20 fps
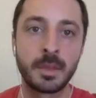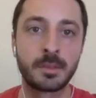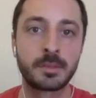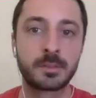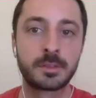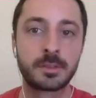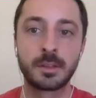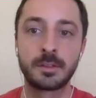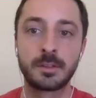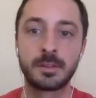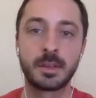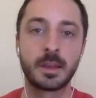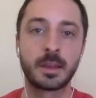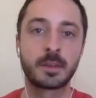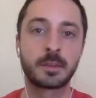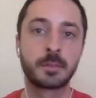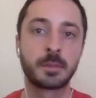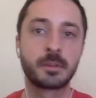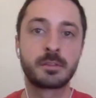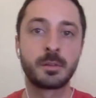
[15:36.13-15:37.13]
Yeah, it makes
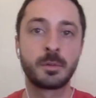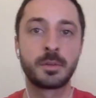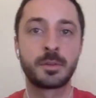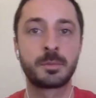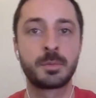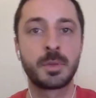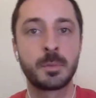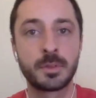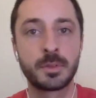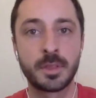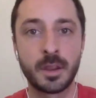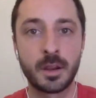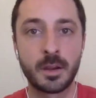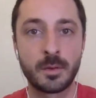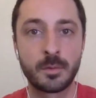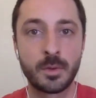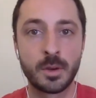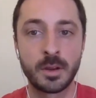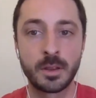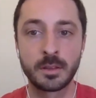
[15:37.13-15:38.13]
sense. Yeah, especially with
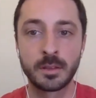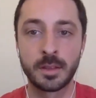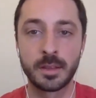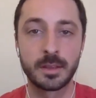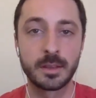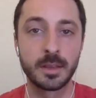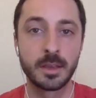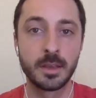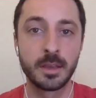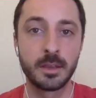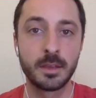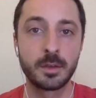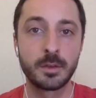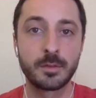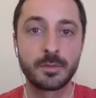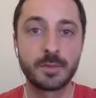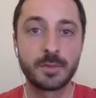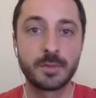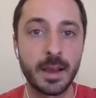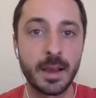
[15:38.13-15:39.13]
people that are running like
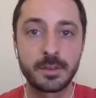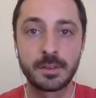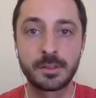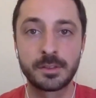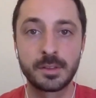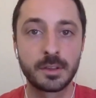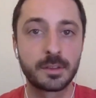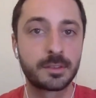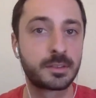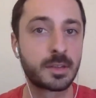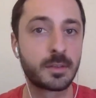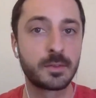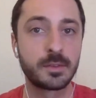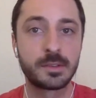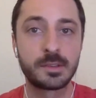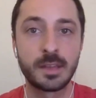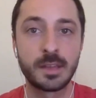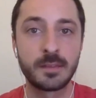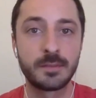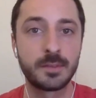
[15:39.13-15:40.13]
5 to
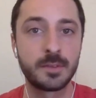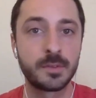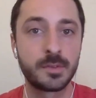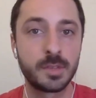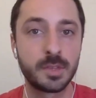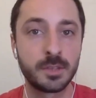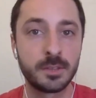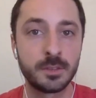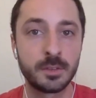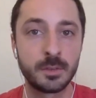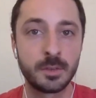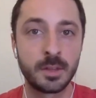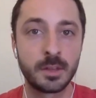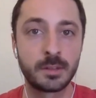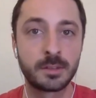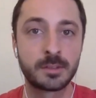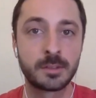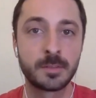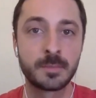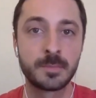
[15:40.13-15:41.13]
6, 7, 10, 15
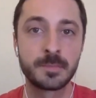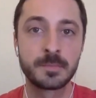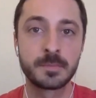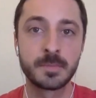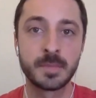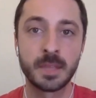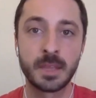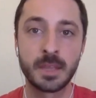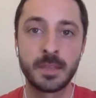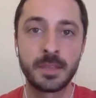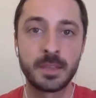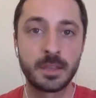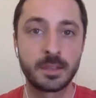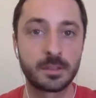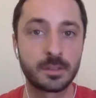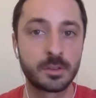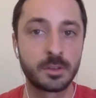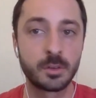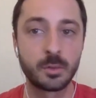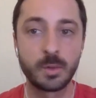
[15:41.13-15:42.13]
units.
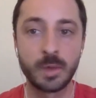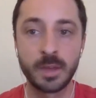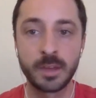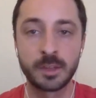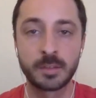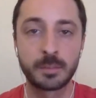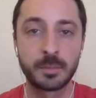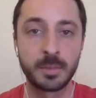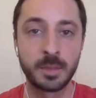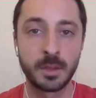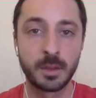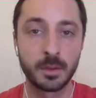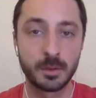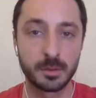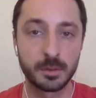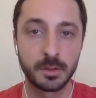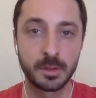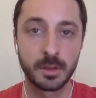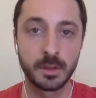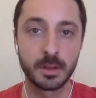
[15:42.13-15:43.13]
I think it's a good way
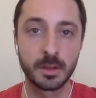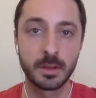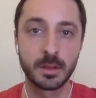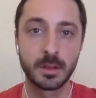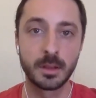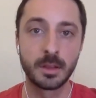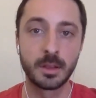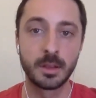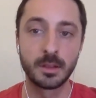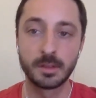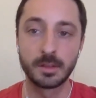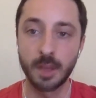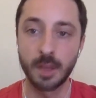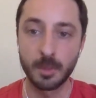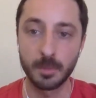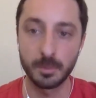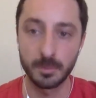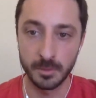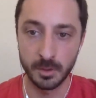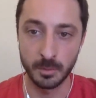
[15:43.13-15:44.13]
to
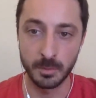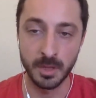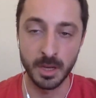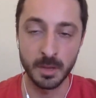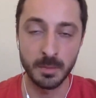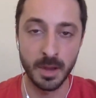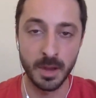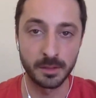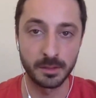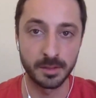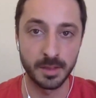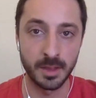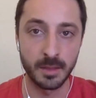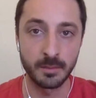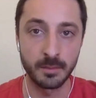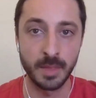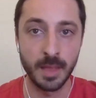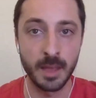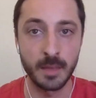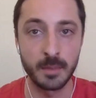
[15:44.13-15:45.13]
help
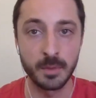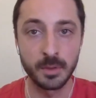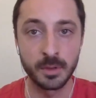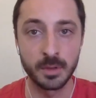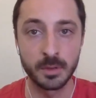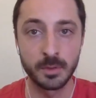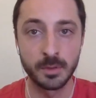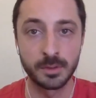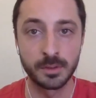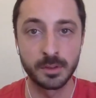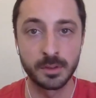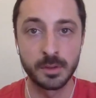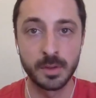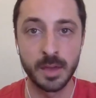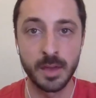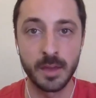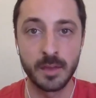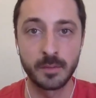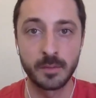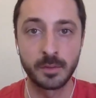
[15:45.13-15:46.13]
minimize that liability
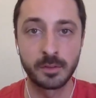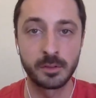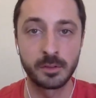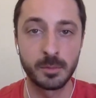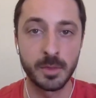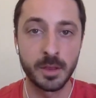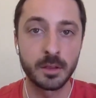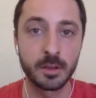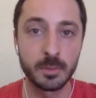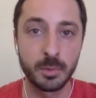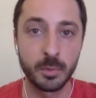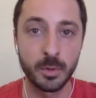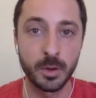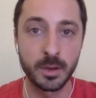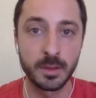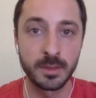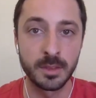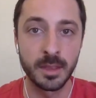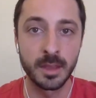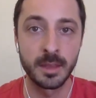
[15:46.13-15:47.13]
risk that you have. But you made a
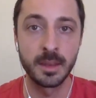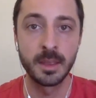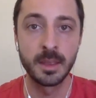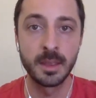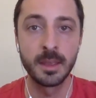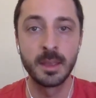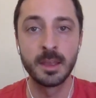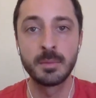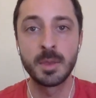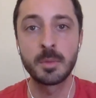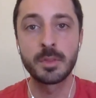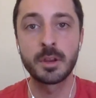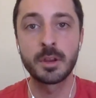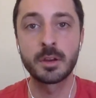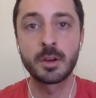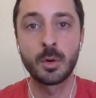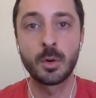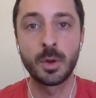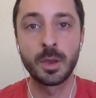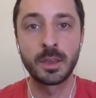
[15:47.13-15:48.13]
good point that
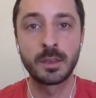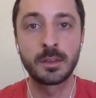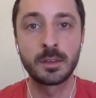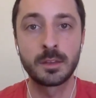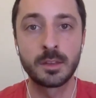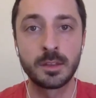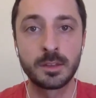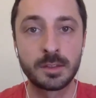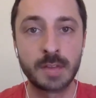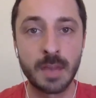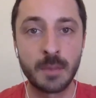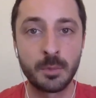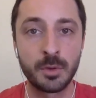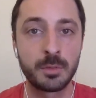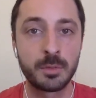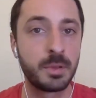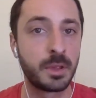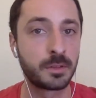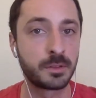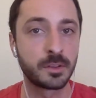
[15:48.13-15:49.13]
people that are going into this
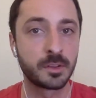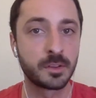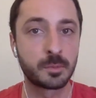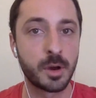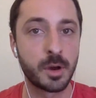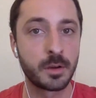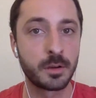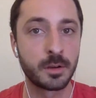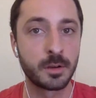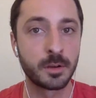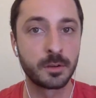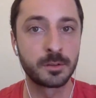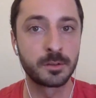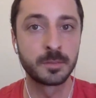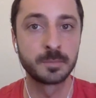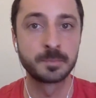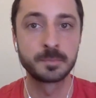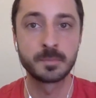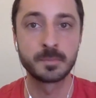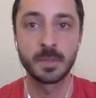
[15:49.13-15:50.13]
with business partners,